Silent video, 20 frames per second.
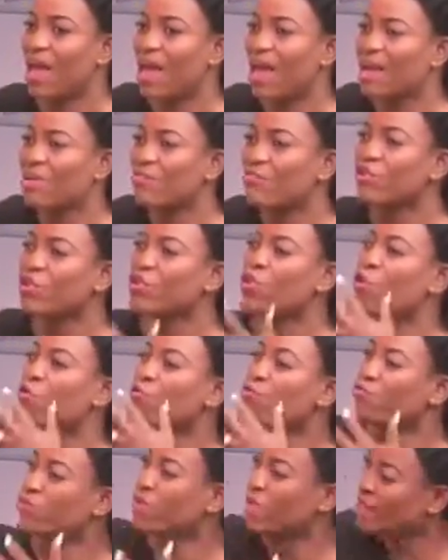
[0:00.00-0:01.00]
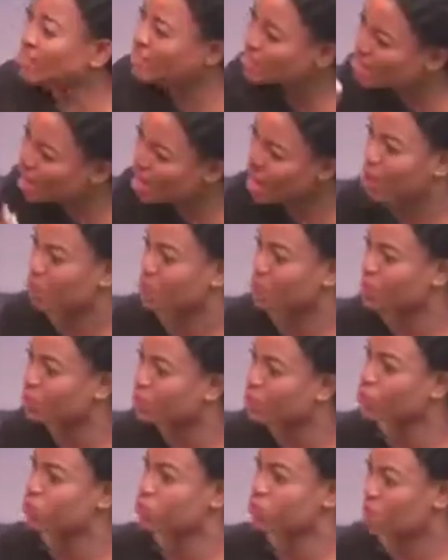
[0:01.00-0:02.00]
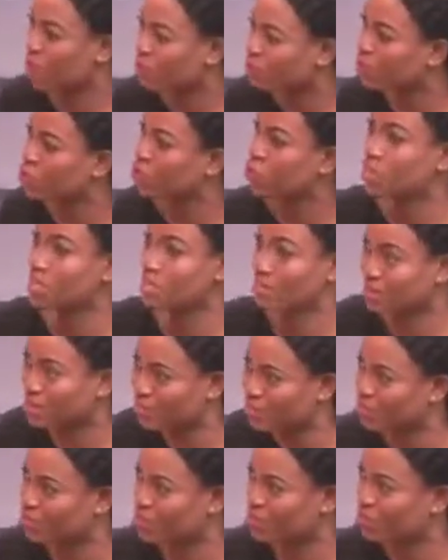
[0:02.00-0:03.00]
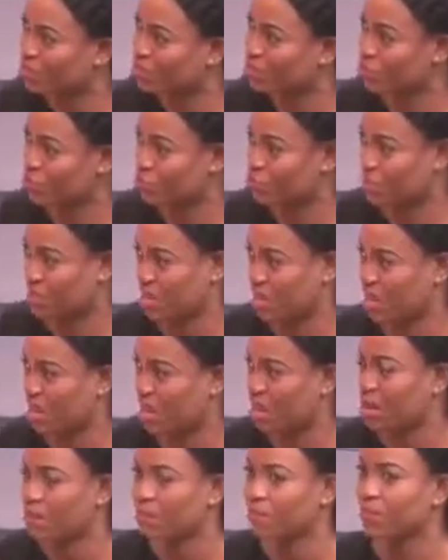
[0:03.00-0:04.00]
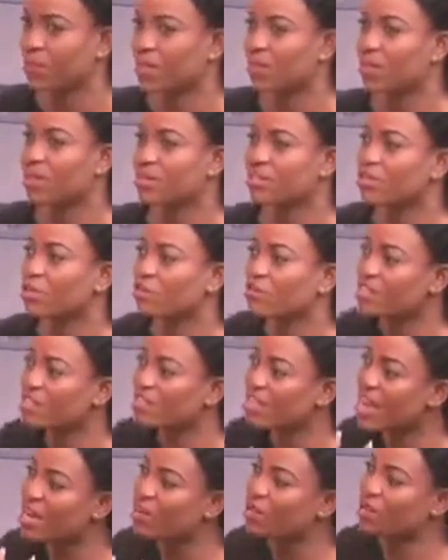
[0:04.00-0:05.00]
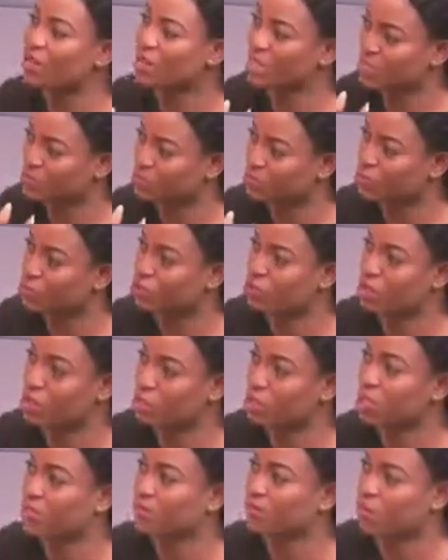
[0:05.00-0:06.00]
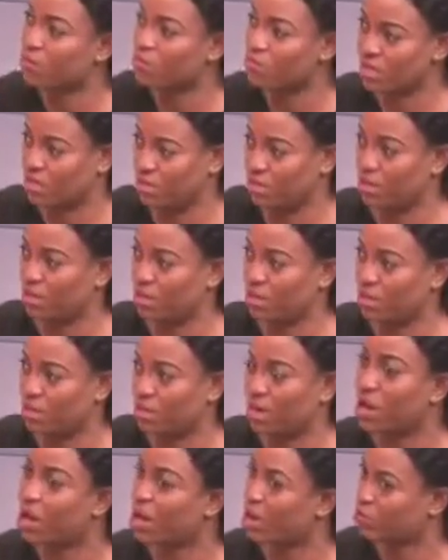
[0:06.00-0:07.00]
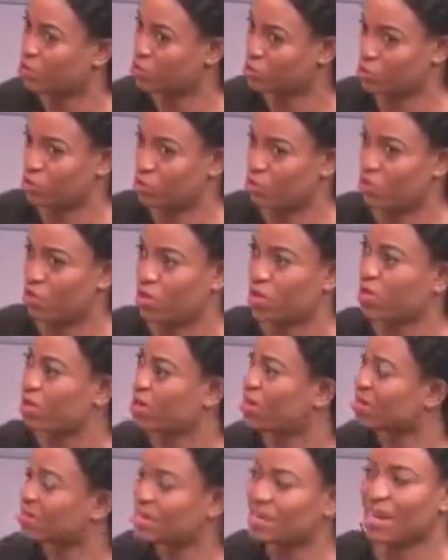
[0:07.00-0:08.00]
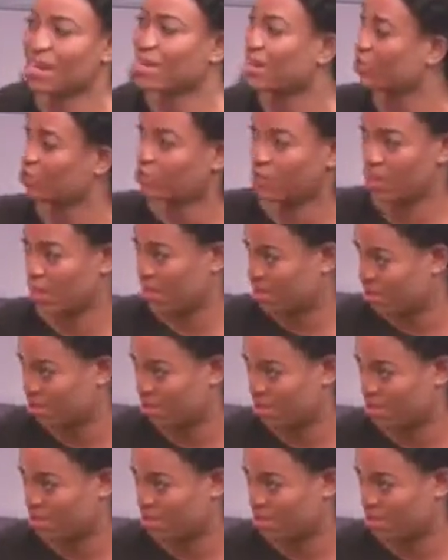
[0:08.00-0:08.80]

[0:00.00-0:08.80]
and reorient our people to appreciate the real issues here, instead of staying on the spiritual, which for me, I'm sorry, it's neither here nor there.